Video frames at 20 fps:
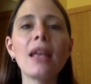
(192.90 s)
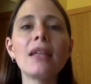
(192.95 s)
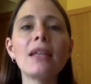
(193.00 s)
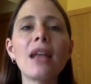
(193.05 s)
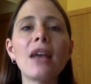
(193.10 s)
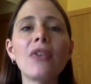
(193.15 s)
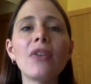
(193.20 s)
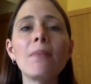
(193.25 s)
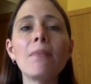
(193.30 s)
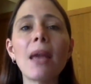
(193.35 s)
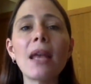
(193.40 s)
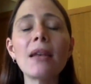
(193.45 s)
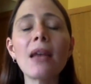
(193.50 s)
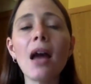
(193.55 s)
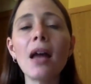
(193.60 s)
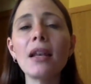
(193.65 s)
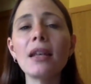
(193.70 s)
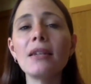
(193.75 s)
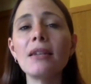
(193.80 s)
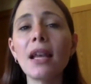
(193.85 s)
Now, they may
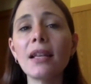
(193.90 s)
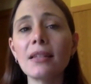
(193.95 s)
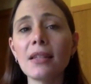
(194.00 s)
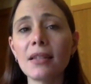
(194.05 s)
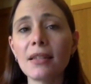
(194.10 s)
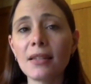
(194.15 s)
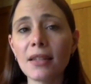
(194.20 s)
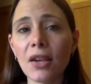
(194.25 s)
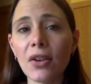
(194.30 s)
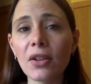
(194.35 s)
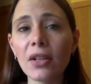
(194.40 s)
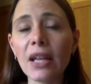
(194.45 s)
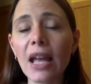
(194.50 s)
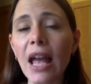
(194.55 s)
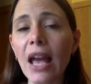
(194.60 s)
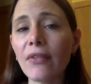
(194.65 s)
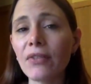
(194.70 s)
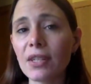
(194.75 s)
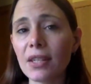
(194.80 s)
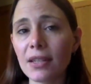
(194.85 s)
not necessarily
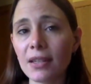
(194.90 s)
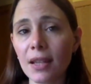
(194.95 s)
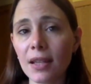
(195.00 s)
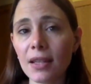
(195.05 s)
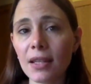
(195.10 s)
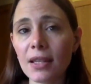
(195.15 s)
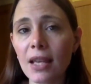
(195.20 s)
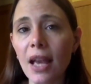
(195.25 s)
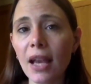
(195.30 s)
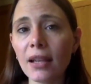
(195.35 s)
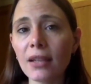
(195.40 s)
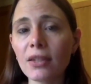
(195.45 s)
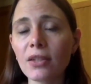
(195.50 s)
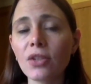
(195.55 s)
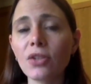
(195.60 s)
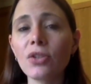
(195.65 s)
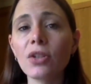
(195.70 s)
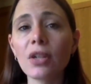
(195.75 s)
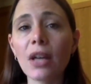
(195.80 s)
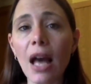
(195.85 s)
have to see the
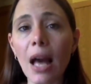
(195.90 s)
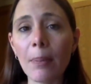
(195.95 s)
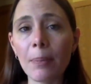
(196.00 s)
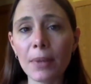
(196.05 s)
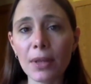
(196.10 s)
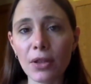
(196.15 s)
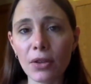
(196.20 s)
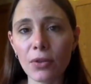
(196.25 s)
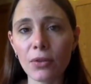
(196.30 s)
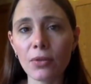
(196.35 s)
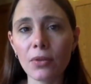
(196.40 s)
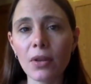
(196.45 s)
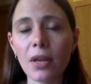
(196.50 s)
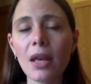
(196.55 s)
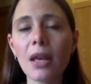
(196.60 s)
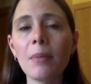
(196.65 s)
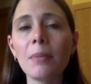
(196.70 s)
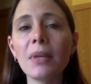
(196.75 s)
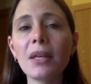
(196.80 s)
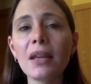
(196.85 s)
text to copy you,
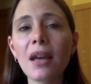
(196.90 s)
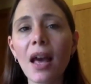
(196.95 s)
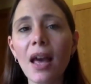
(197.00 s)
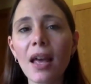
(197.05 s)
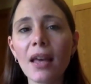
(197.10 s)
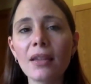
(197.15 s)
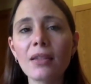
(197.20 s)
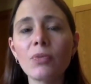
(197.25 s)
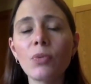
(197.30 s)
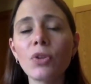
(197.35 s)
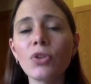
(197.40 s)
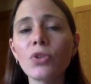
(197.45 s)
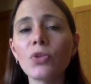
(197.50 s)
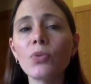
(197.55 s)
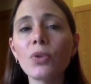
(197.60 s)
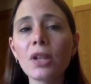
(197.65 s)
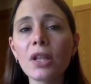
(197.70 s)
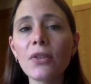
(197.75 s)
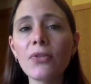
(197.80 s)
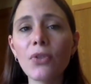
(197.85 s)
because what you're
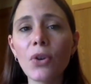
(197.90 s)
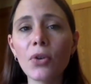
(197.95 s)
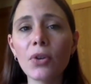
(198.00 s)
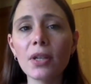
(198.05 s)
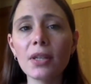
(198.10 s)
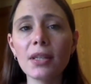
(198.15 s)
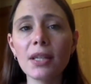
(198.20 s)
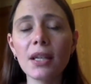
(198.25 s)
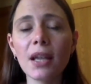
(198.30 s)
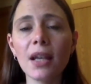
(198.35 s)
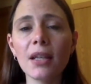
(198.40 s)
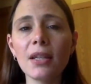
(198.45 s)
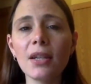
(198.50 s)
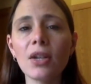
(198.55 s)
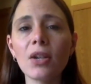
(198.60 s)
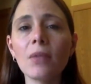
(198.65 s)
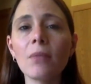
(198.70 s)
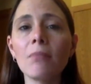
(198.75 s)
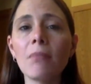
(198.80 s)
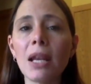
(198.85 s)
really focusing on
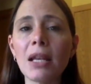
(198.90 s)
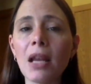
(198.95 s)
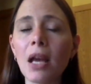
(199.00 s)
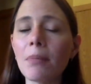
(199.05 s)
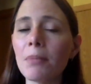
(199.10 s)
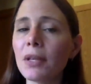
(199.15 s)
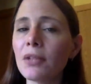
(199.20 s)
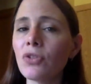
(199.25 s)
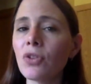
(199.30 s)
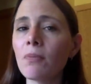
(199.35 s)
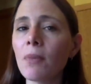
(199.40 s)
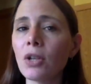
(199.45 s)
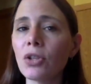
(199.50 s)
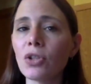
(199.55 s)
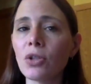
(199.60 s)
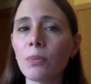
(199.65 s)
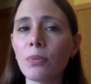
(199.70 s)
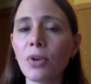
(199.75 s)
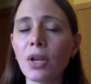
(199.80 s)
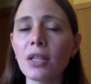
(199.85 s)
here may not be so
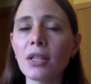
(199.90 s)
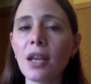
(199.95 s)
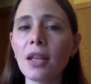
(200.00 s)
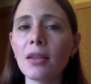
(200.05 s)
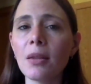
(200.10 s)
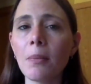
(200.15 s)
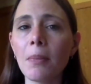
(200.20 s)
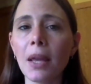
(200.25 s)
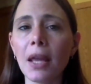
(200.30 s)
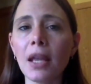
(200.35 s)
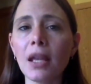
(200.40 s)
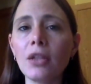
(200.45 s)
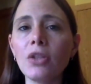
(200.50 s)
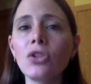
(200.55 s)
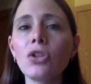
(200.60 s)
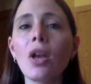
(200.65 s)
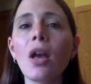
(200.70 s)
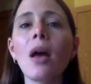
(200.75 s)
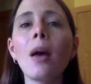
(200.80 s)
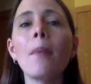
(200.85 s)
much the print on the
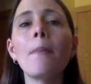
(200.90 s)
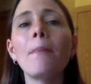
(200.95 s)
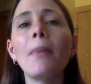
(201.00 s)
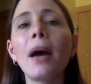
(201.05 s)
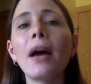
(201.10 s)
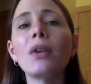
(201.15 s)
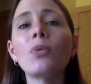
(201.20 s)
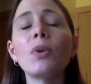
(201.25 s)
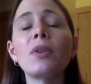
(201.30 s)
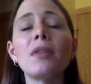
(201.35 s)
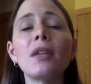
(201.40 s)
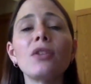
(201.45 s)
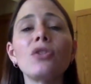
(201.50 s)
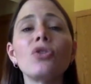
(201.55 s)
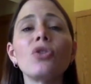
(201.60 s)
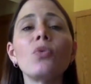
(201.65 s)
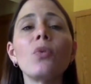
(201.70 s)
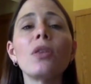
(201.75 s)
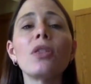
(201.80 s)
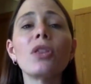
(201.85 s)
page, but what they
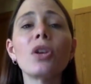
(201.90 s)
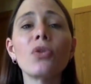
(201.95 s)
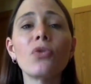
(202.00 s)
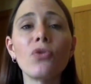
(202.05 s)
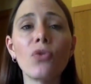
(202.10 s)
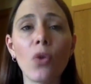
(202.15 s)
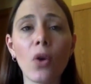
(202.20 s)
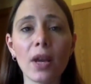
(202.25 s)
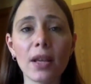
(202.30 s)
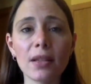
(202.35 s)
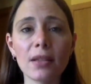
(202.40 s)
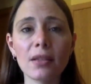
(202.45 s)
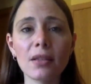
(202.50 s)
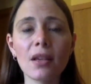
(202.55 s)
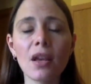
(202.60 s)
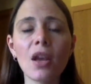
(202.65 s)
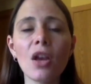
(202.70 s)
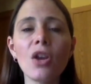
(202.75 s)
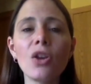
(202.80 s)
do with their voice.